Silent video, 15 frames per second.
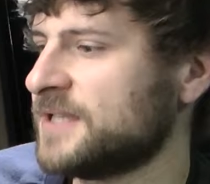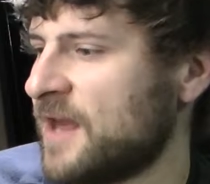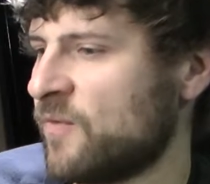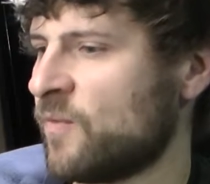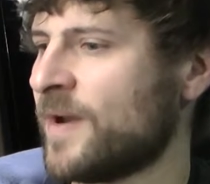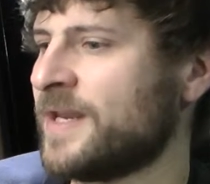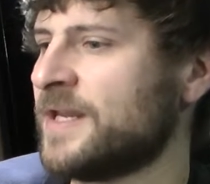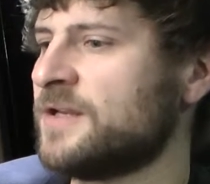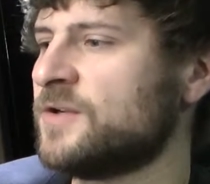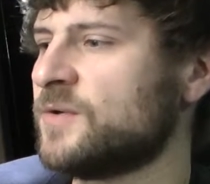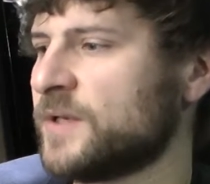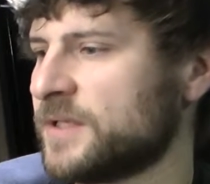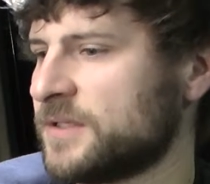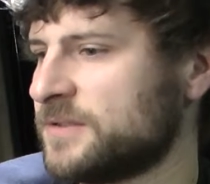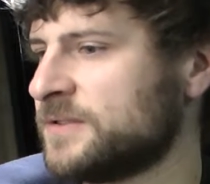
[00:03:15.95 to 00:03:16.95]
that went
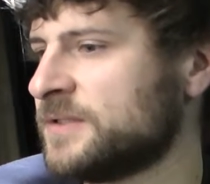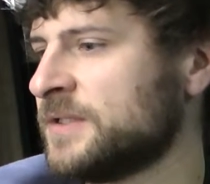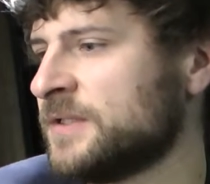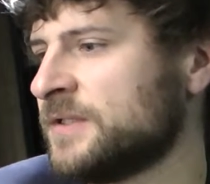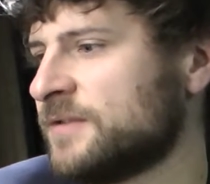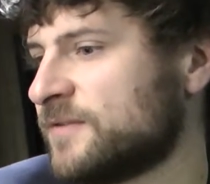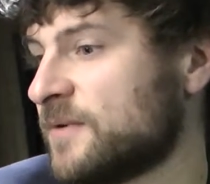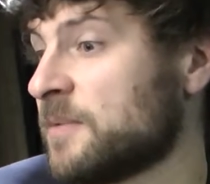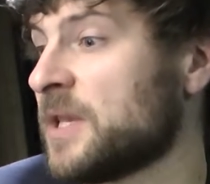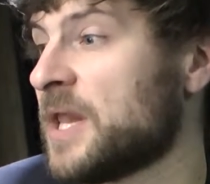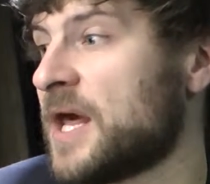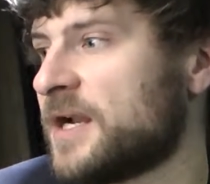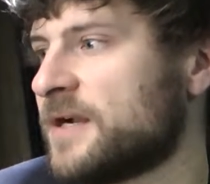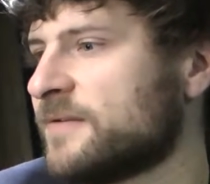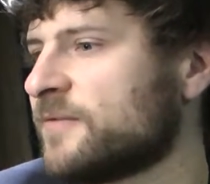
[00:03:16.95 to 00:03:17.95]
into it from a
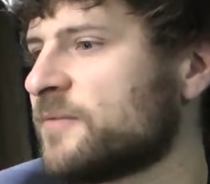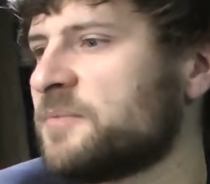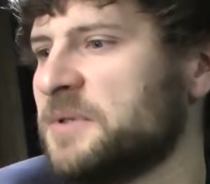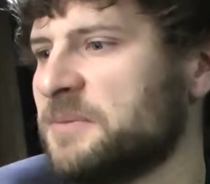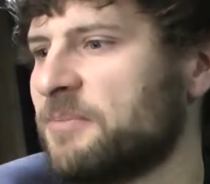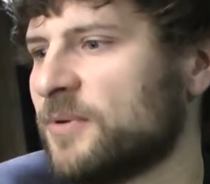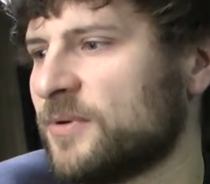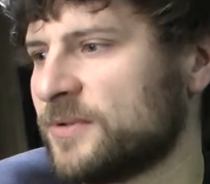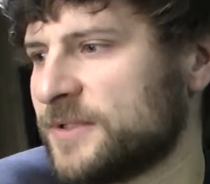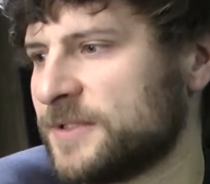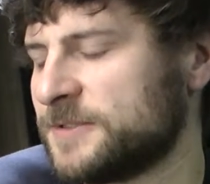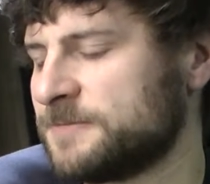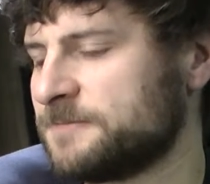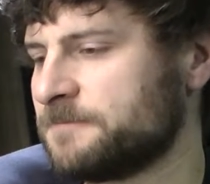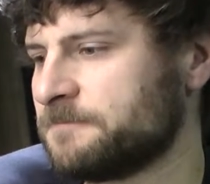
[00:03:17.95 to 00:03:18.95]
lot of different people,
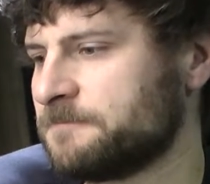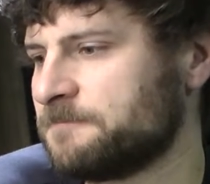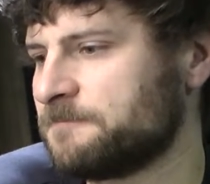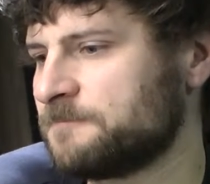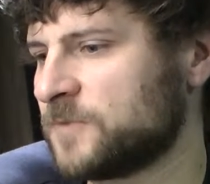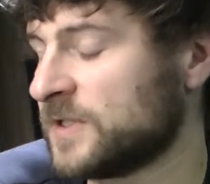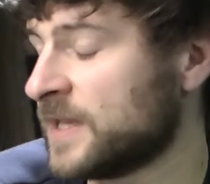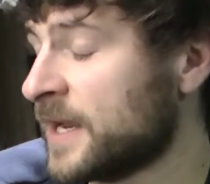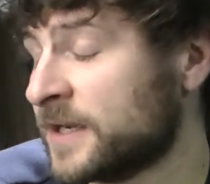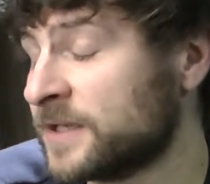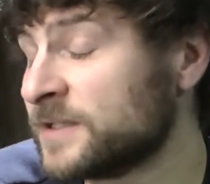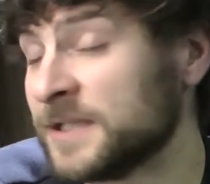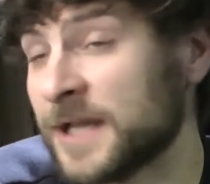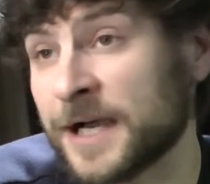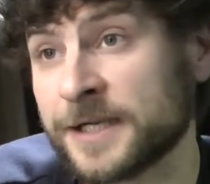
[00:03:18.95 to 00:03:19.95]
and a lot of
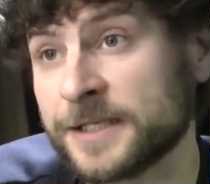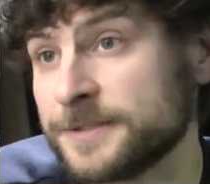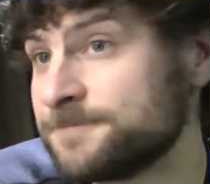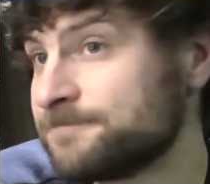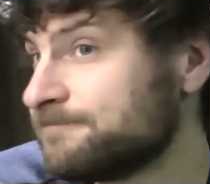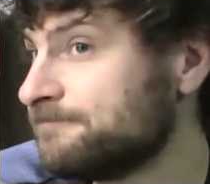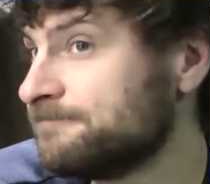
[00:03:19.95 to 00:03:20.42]
good luck,